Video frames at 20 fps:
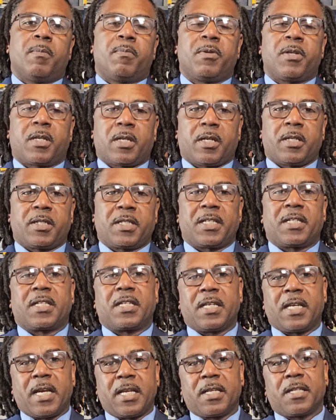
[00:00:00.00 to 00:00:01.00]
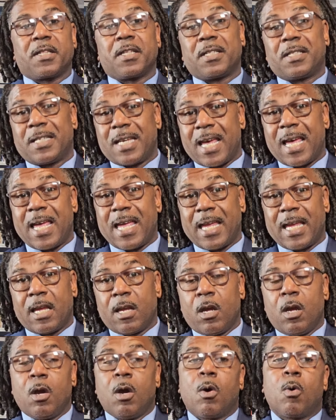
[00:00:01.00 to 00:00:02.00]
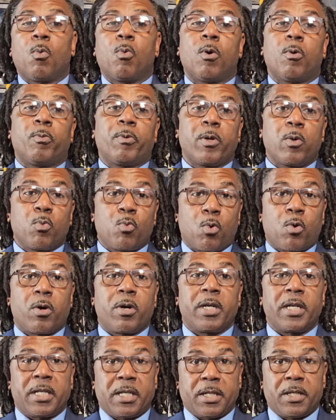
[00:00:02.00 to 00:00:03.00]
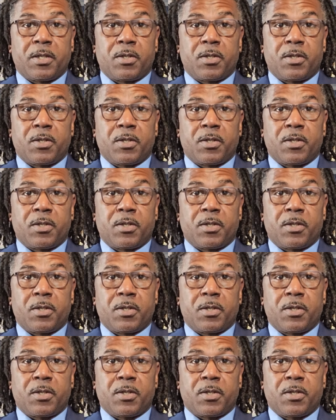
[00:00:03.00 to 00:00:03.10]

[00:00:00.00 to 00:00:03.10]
Because at the end of the day, what we want